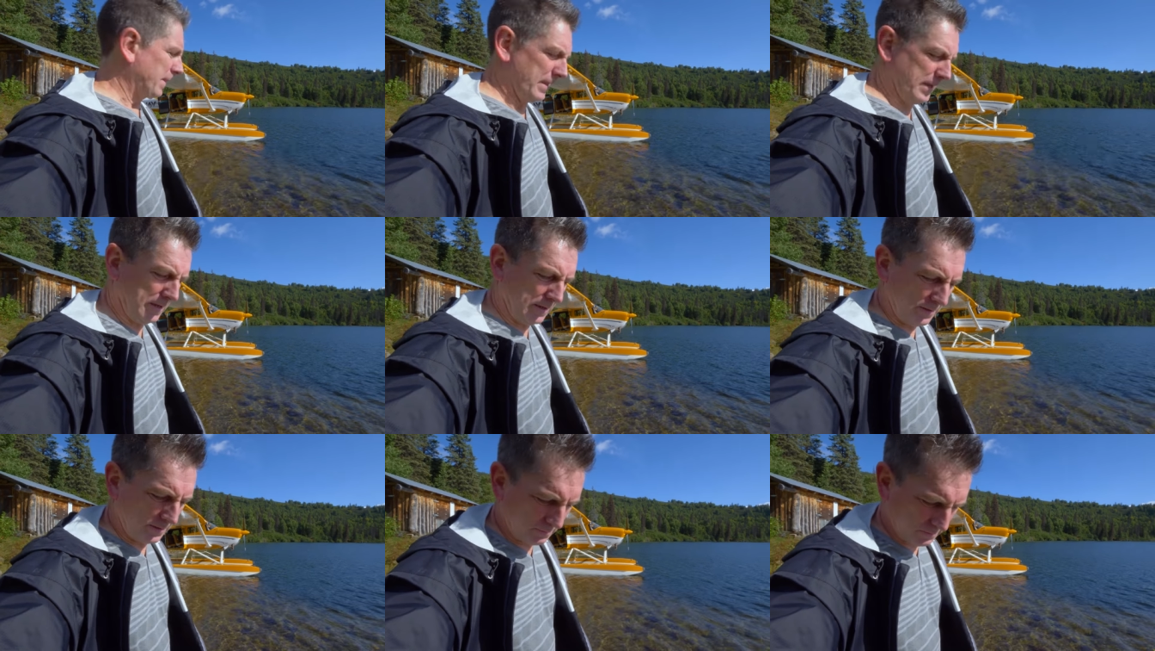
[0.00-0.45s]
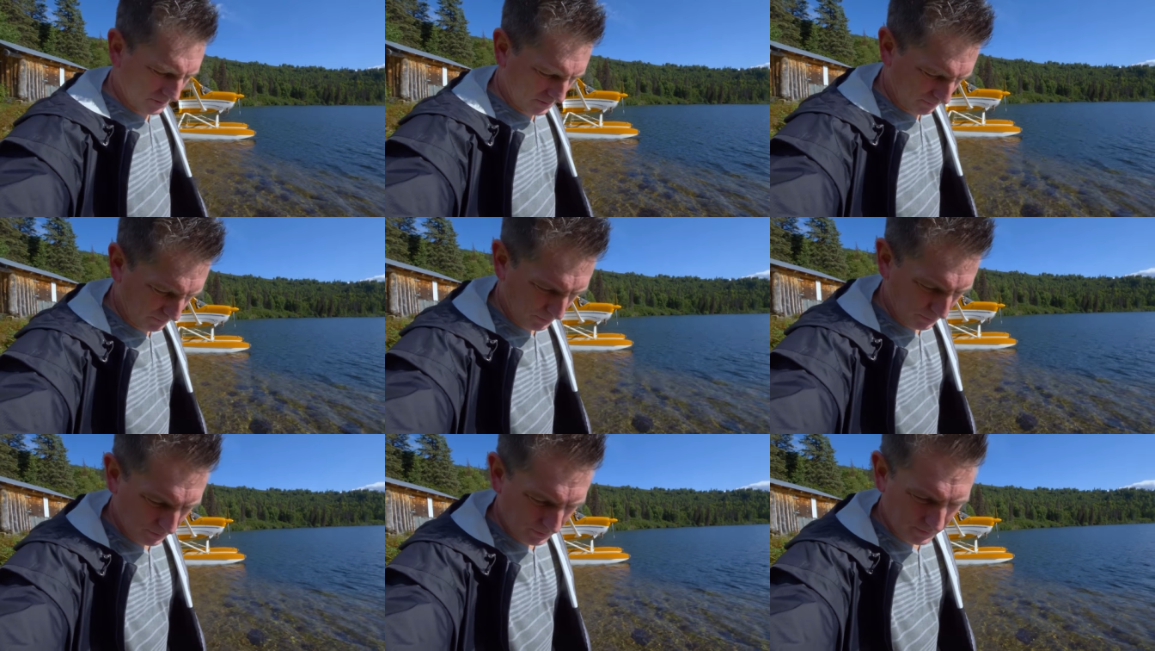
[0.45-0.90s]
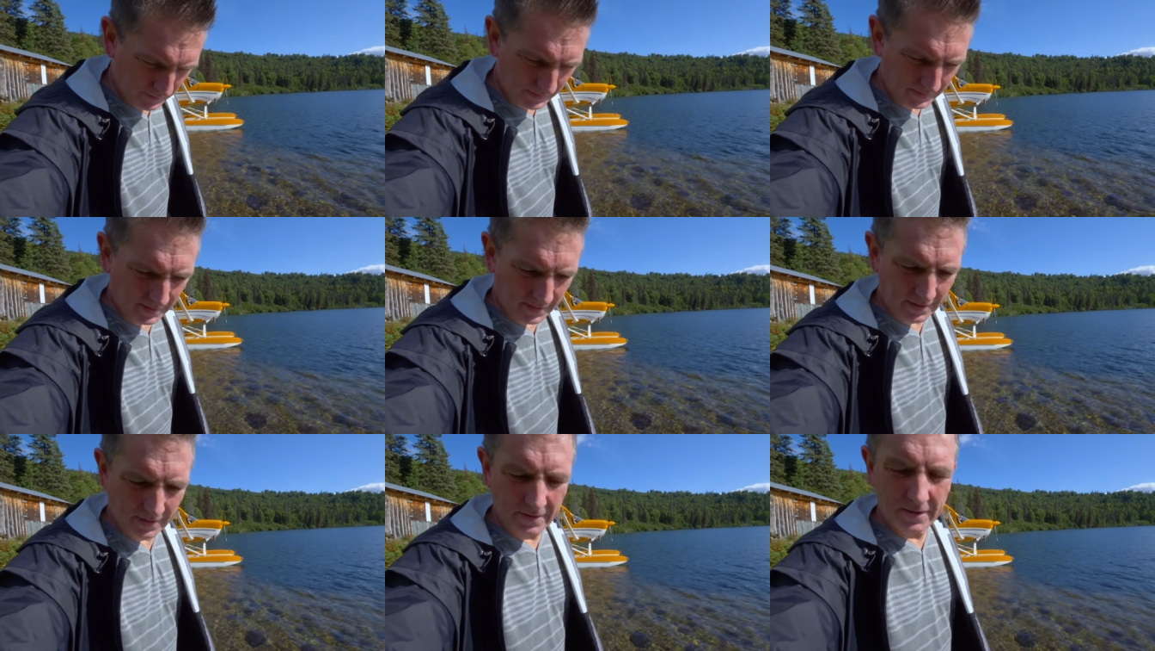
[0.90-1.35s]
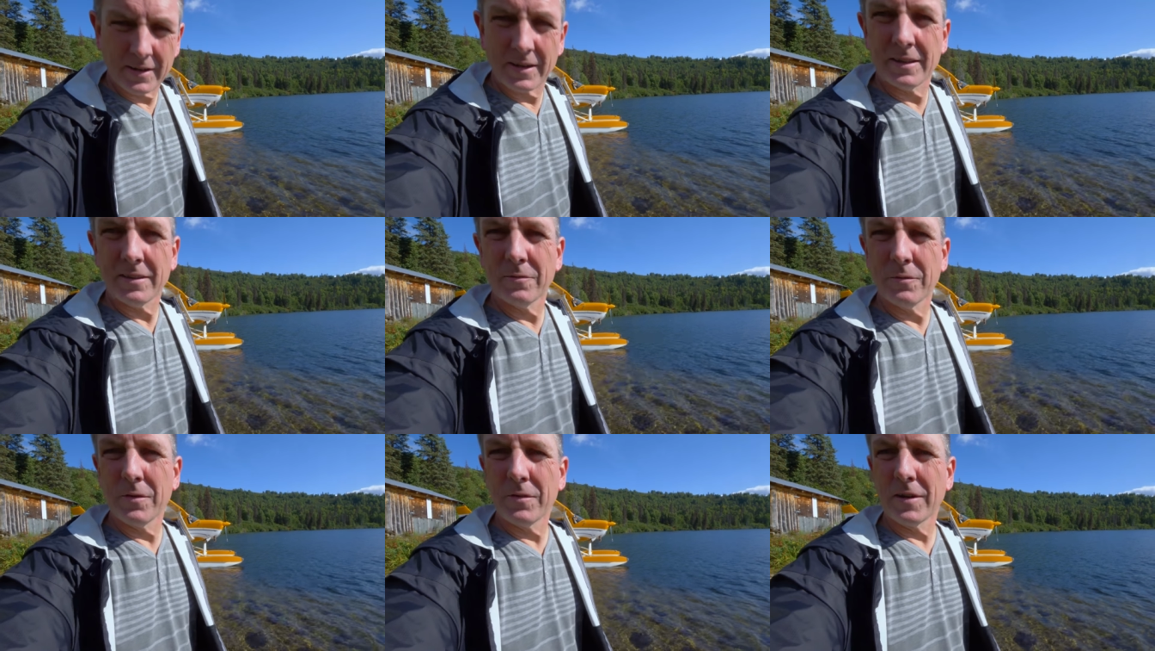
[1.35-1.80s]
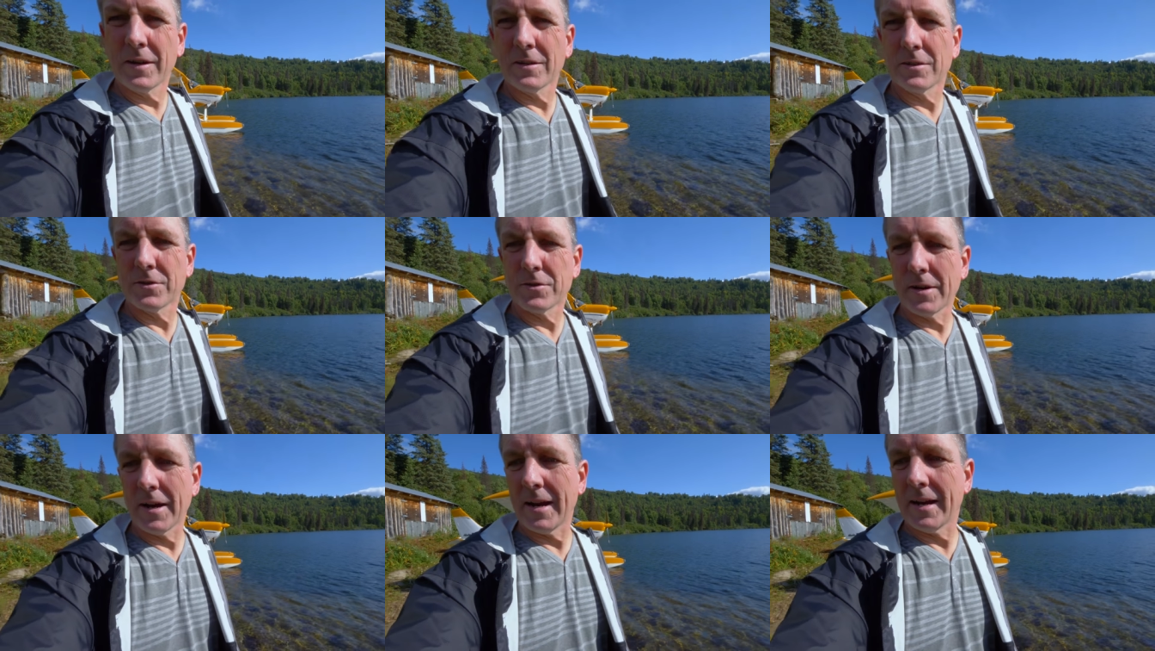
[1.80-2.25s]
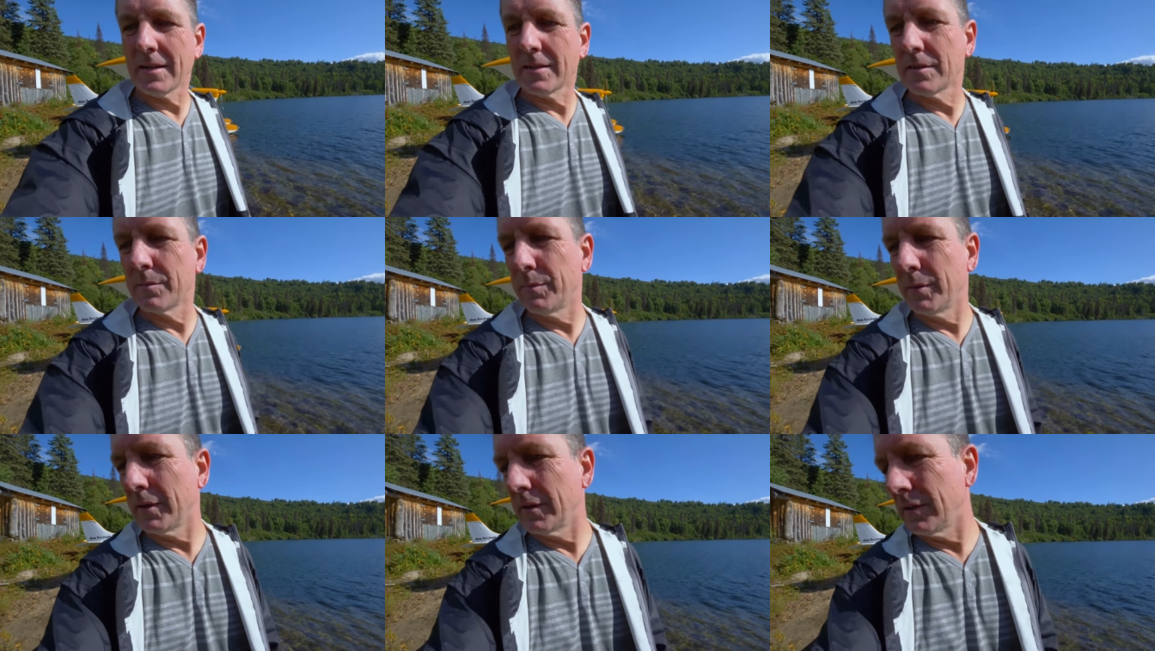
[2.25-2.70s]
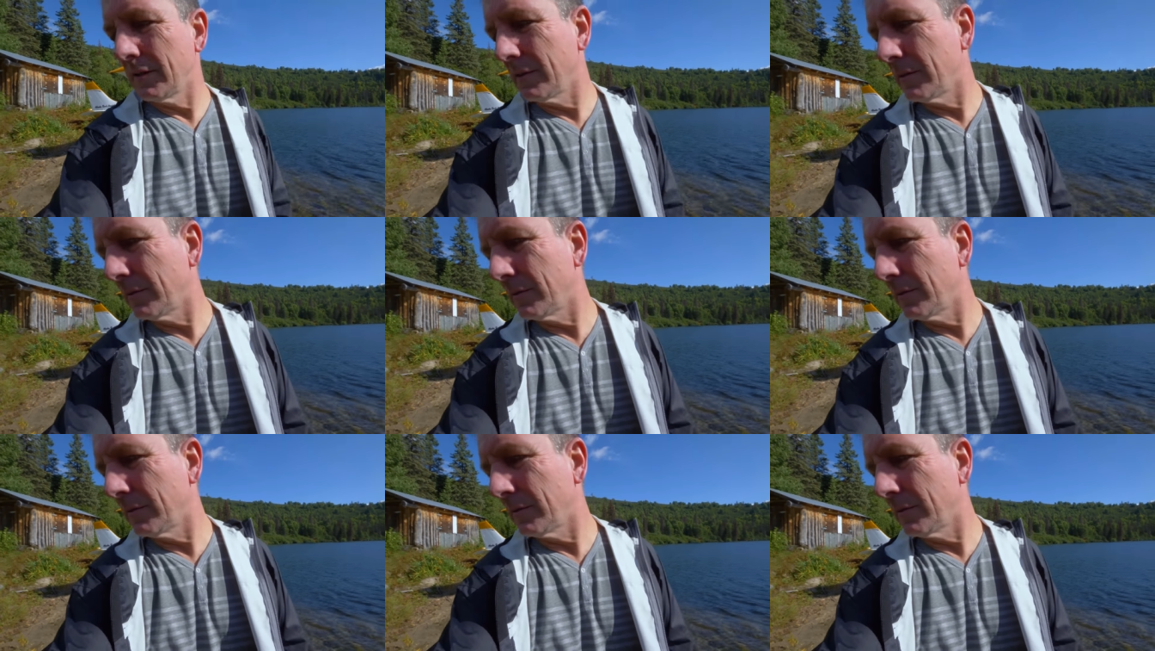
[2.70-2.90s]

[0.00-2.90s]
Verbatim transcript: And there was a moose in the area. We've got tracks, but